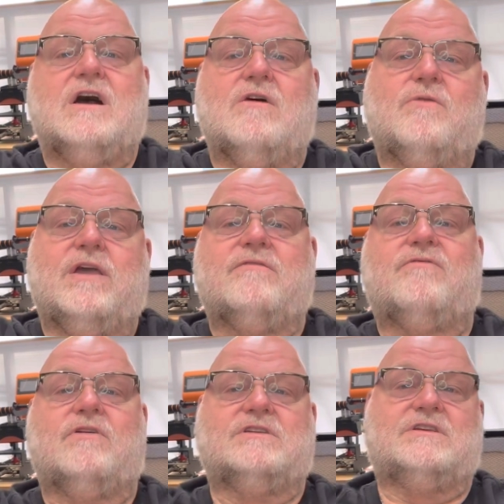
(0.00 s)
waiting
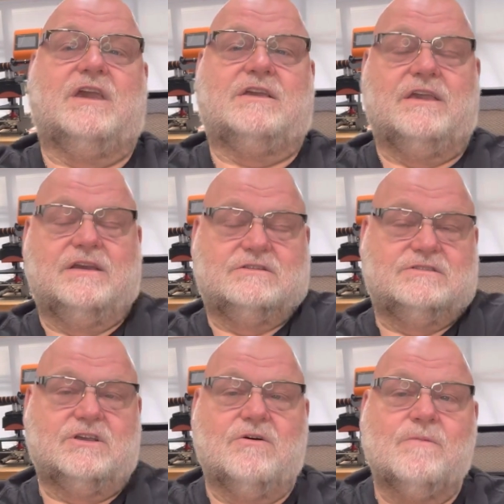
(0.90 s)
for it to kick in.
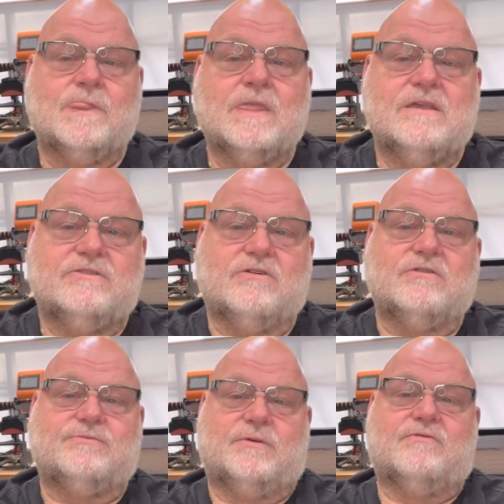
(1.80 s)
So
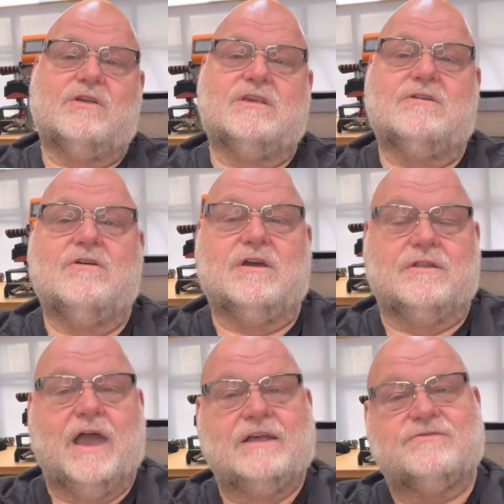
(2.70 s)
it's been really good.
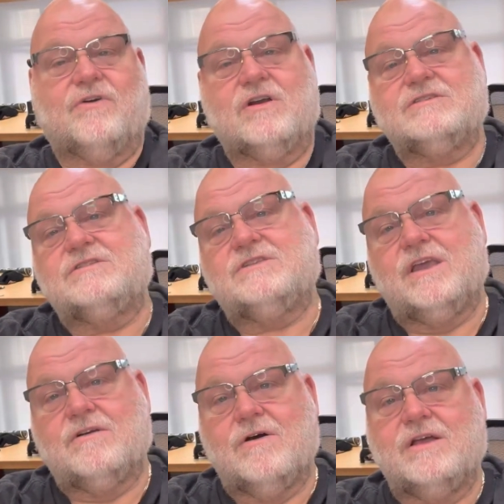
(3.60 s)
As far as it
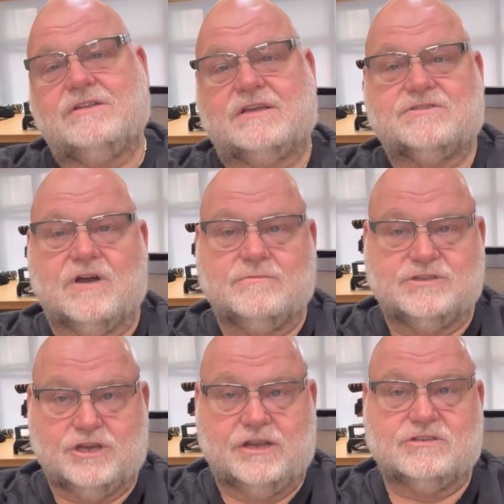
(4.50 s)
staying on,
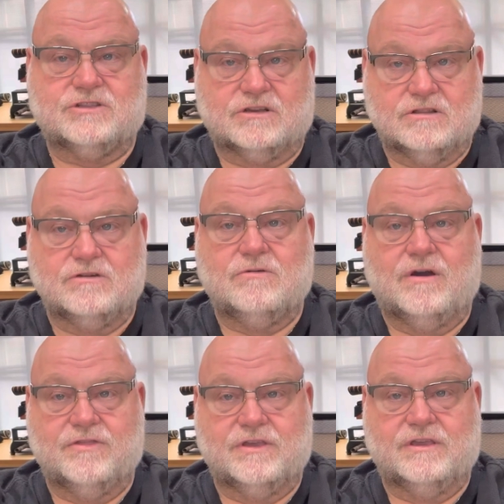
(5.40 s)
Dexcom's changed the glue
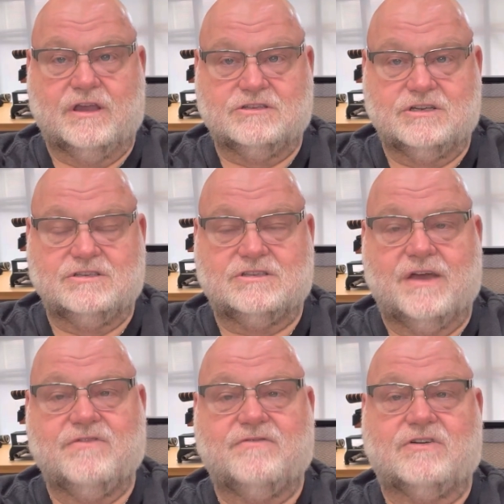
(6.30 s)
on the
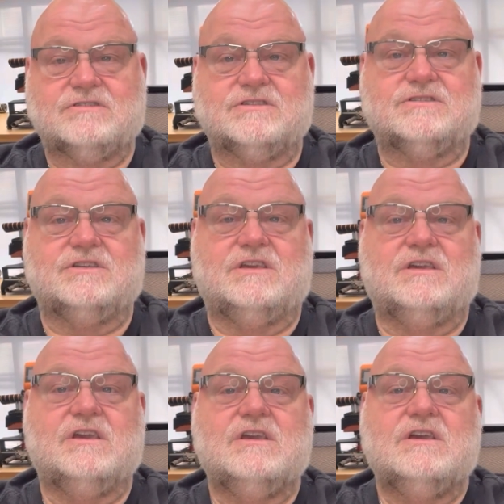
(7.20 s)
G7 versus the
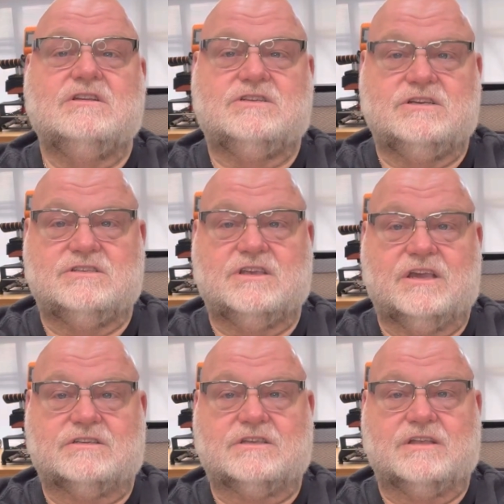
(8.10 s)

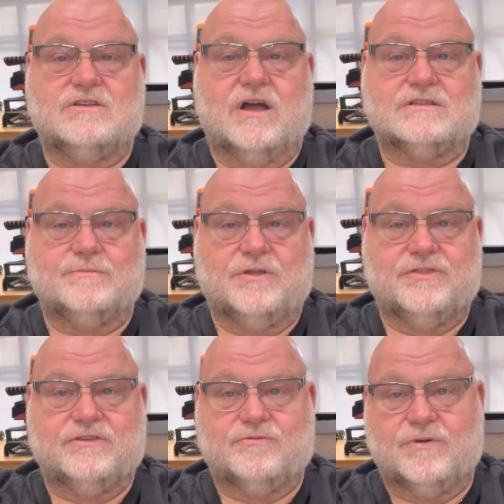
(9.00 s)
G6. I talked about
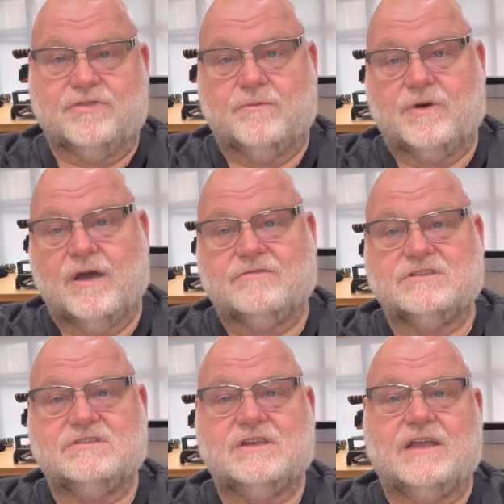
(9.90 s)
this with them when I was
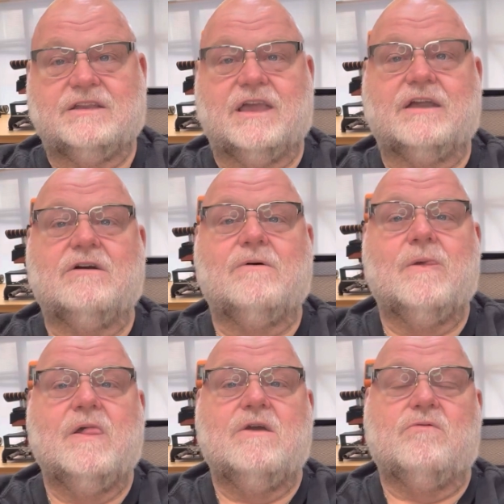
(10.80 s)
in San Diego,
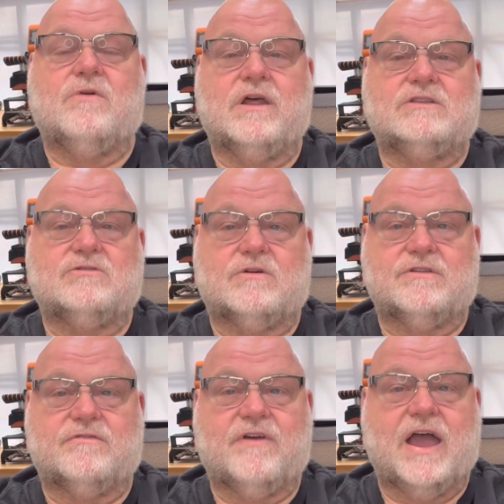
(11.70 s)
when I
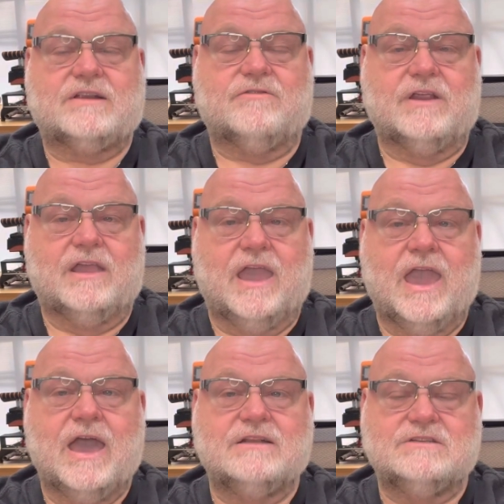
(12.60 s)
toured their factory,
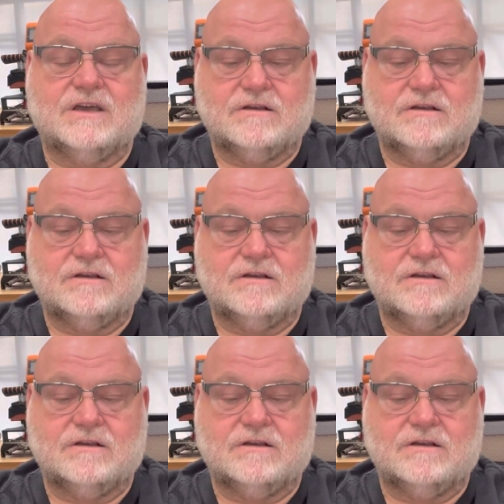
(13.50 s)
and